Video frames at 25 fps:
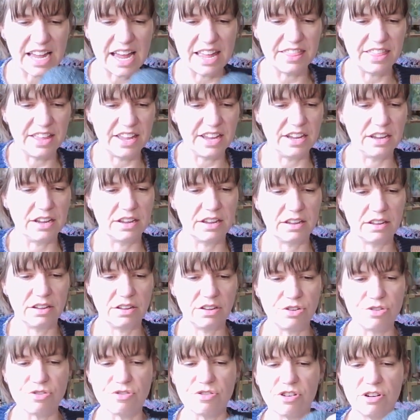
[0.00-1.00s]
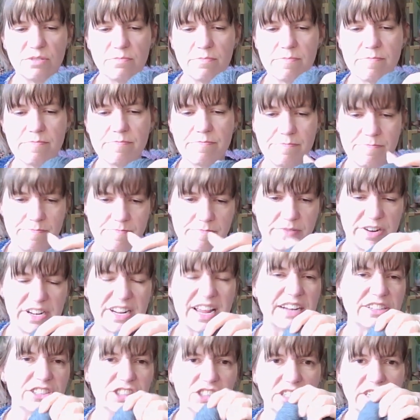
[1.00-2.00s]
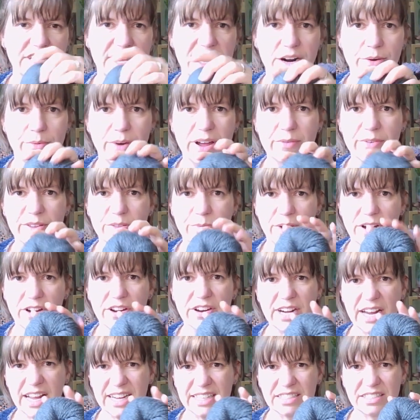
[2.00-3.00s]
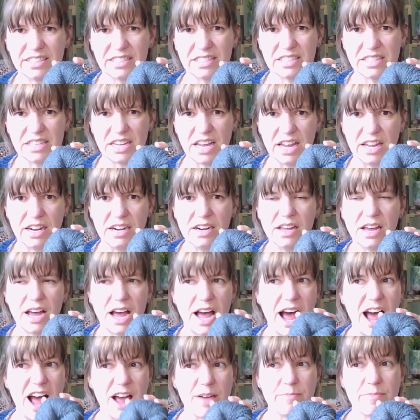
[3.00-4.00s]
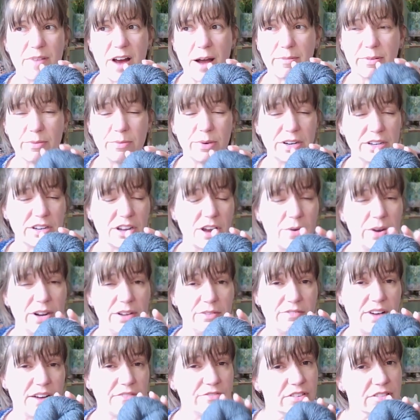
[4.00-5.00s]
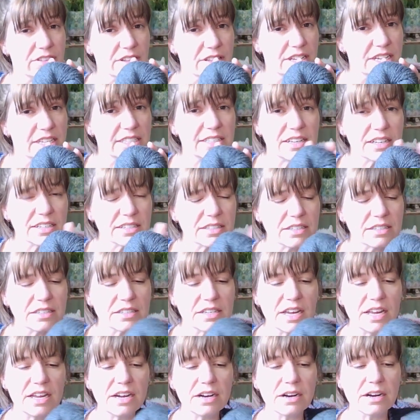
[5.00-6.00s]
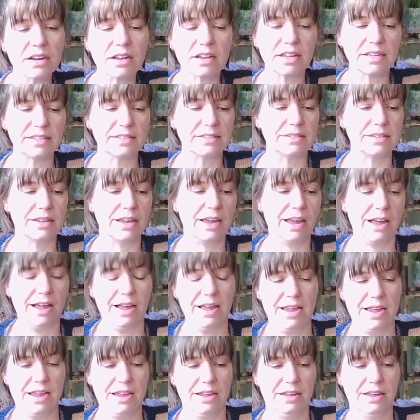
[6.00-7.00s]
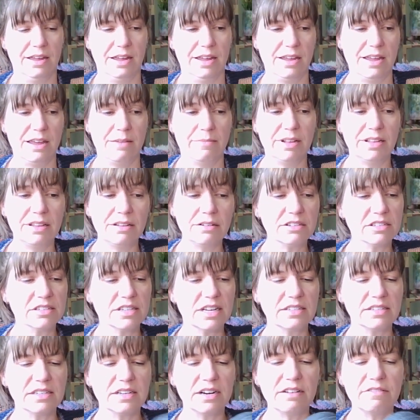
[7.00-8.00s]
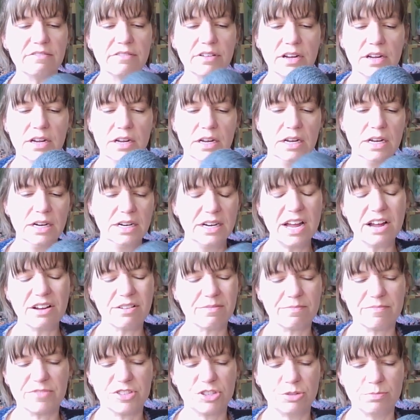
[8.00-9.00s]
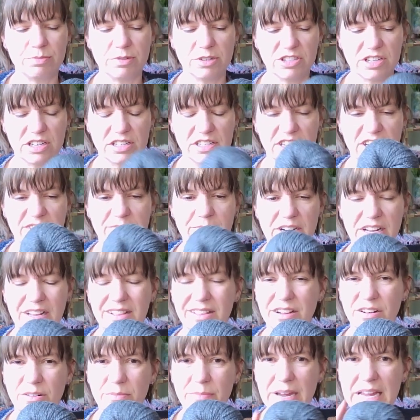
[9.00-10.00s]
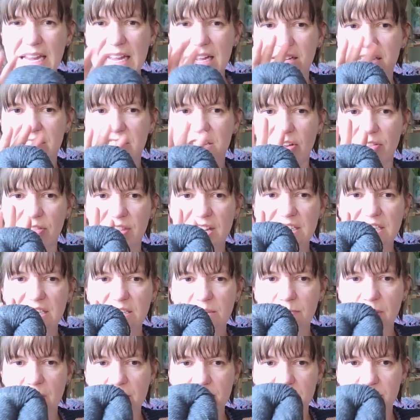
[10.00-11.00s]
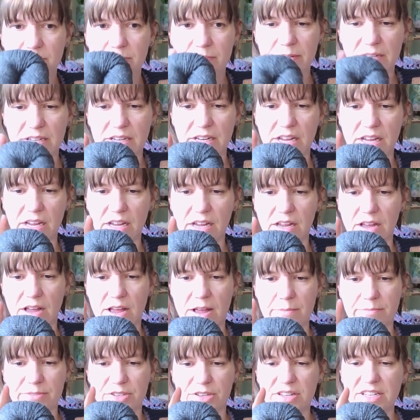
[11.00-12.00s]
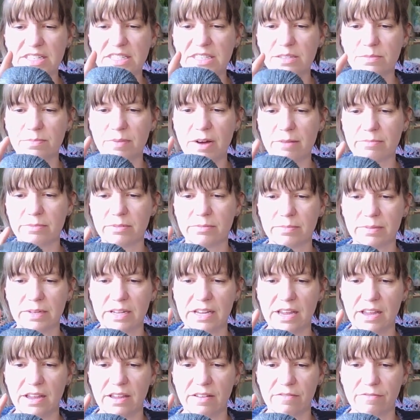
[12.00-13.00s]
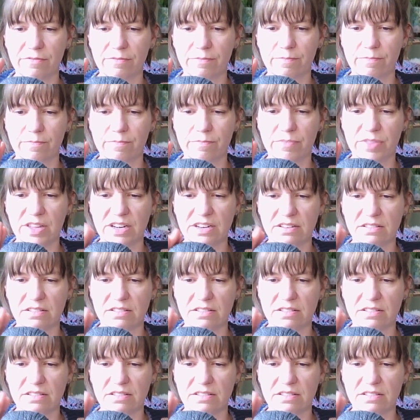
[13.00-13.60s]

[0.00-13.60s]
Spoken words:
think you could potentially get away with wearing next to skin. I probably wouldn't go any rougher than this next to skin because I am a little sensitive. Not super sensitive, but a little bit. So this is probably the